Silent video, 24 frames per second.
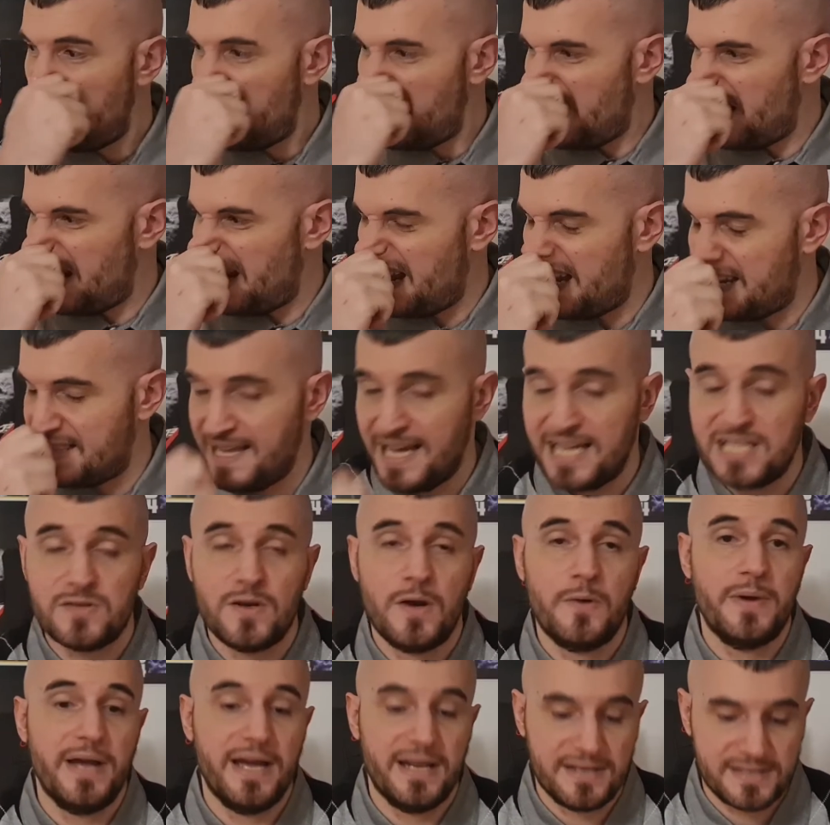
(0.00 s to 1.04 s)
And that's why
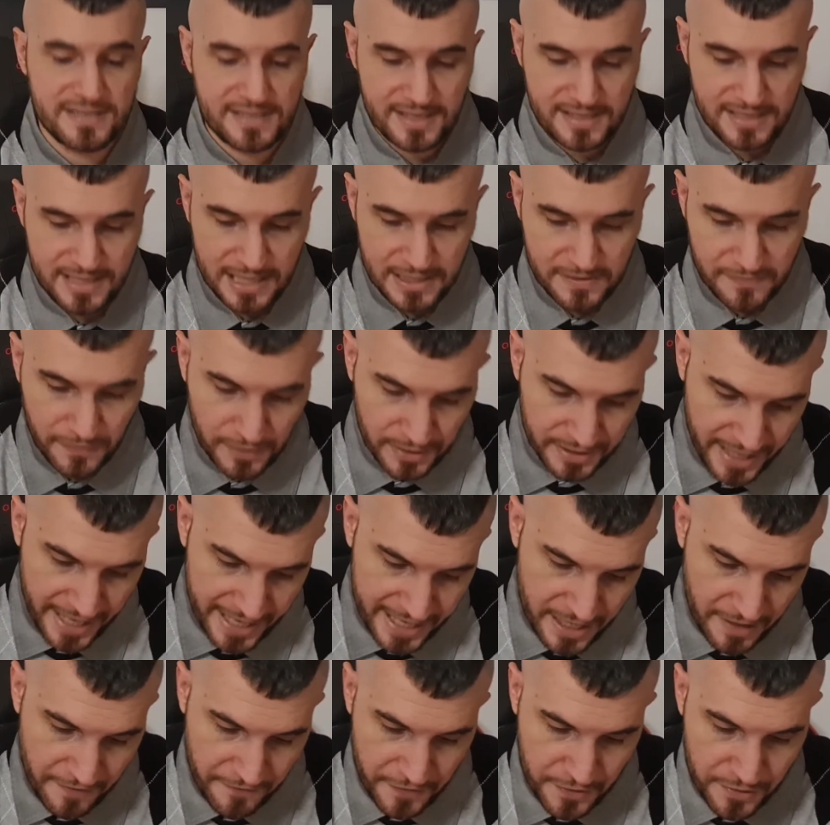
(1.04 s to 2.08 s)
we had a successful
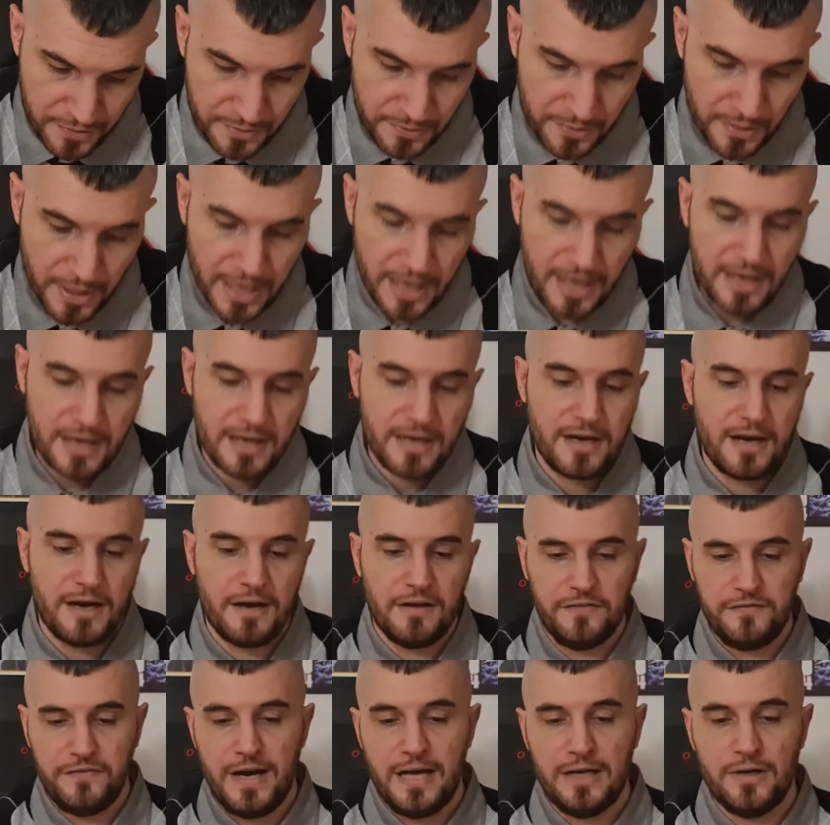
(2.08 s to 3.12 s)
night. If you
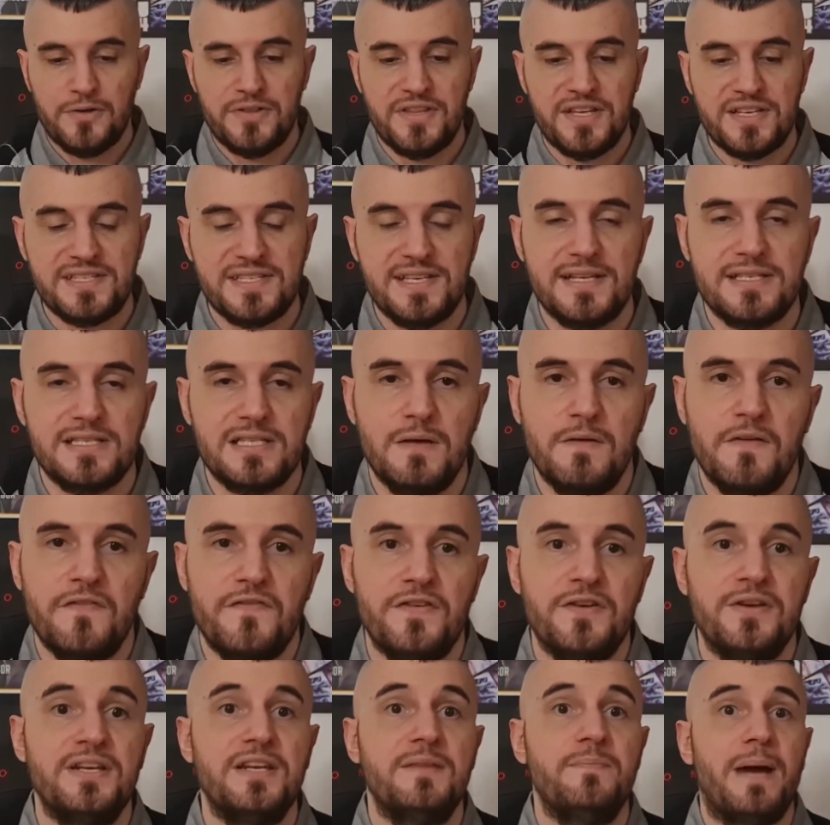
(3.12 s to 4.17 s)
followed the system, if
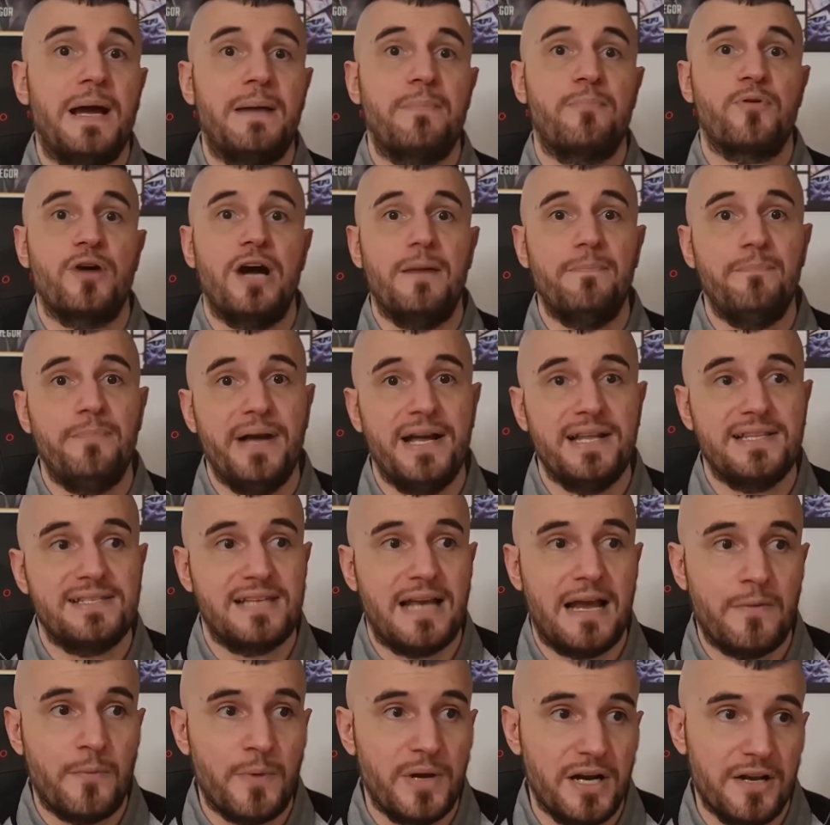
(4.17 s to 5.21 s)
you did my prop bets,
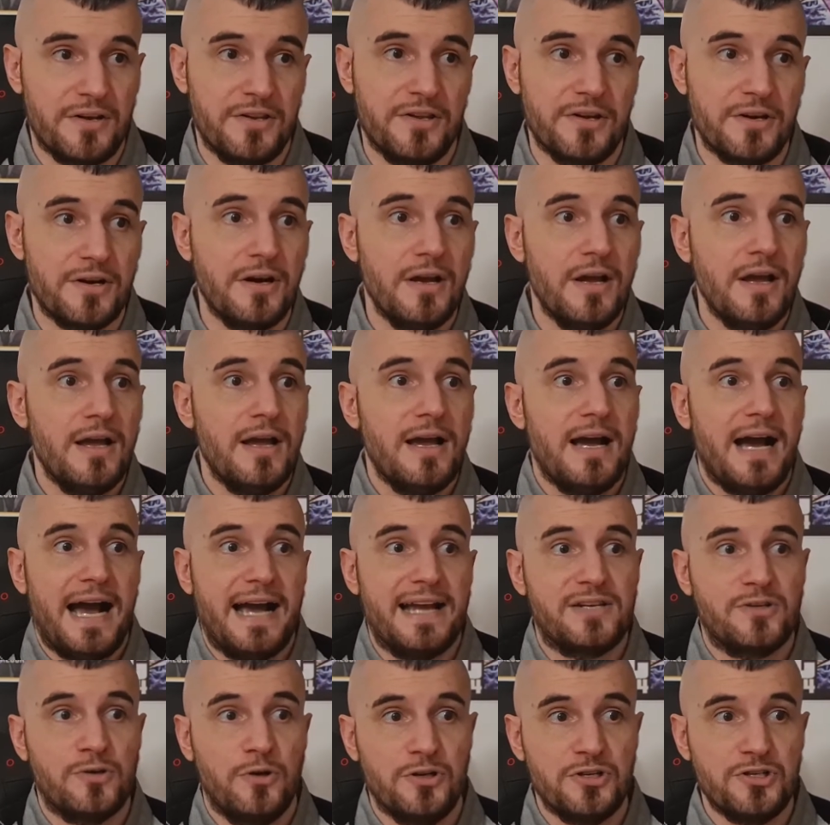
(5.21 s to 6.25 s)
I
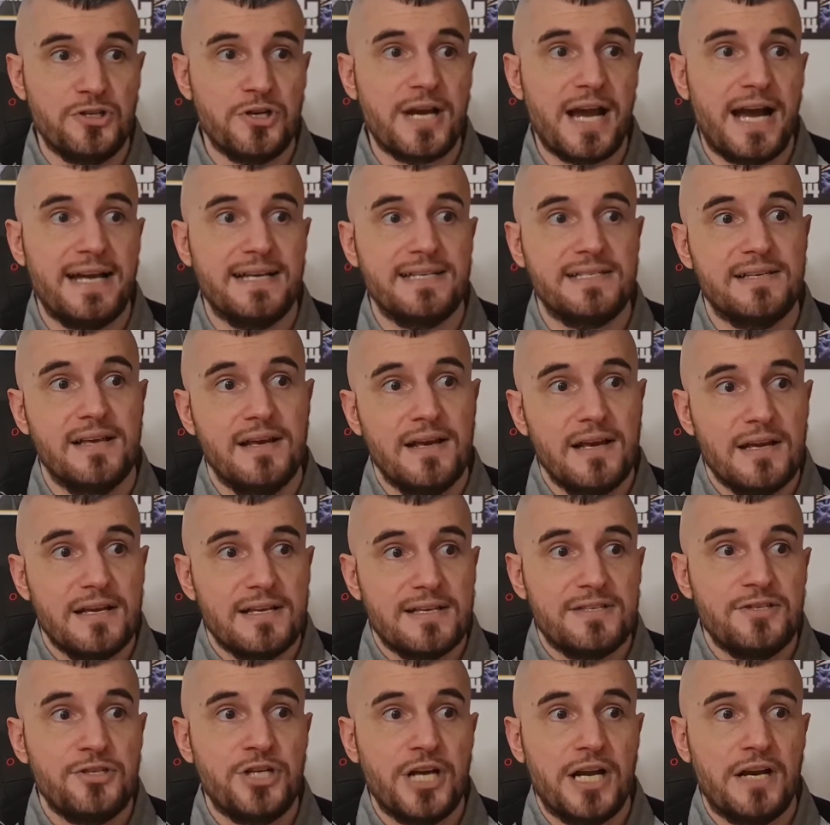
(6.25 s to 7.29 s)
told you guys
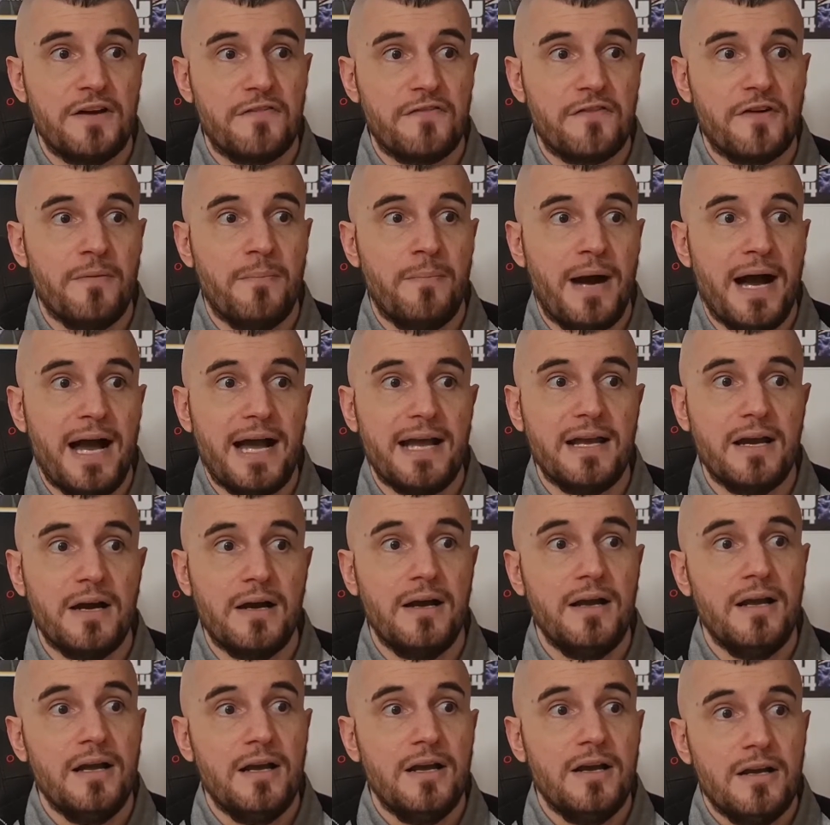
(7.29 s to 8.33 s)
Jennifer Maia
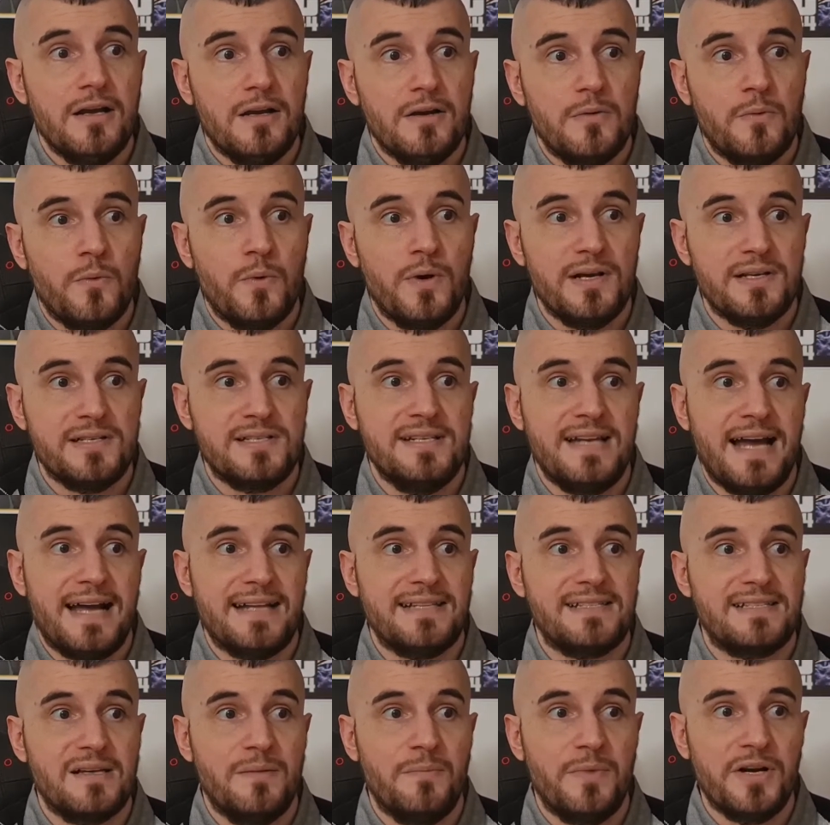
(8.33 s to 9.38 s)
was
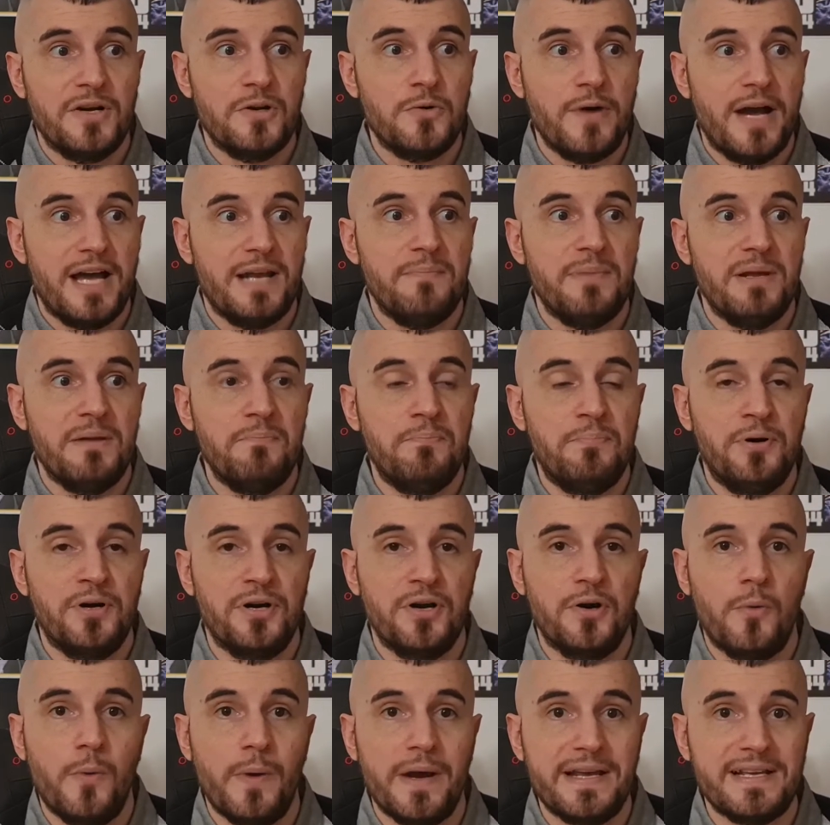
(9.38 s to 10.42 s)
not someone who had been put
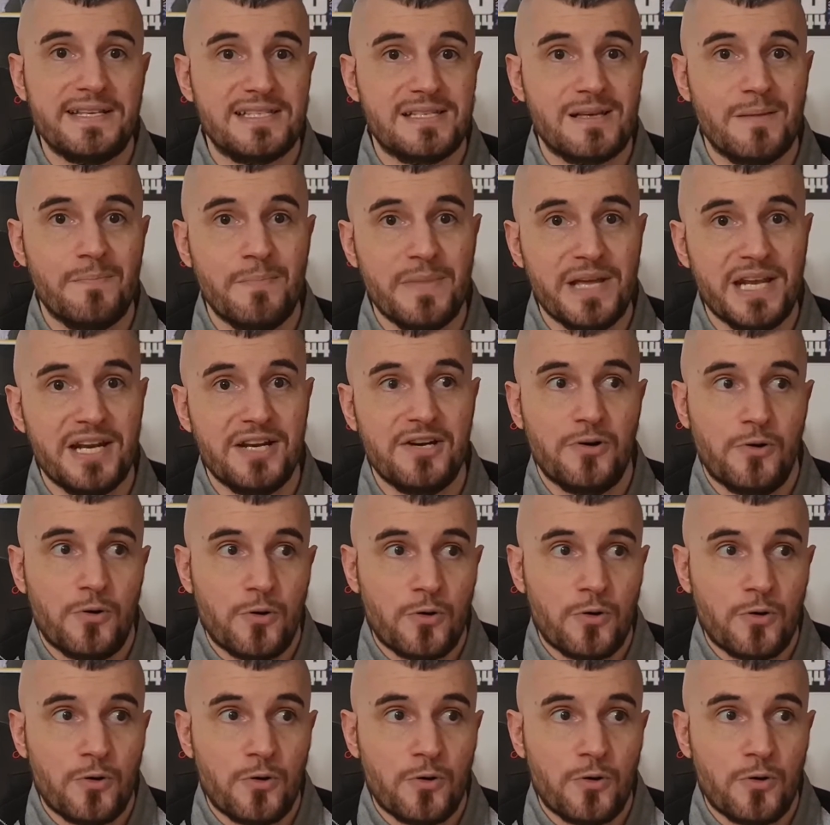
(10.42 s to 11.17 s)
away, submitted,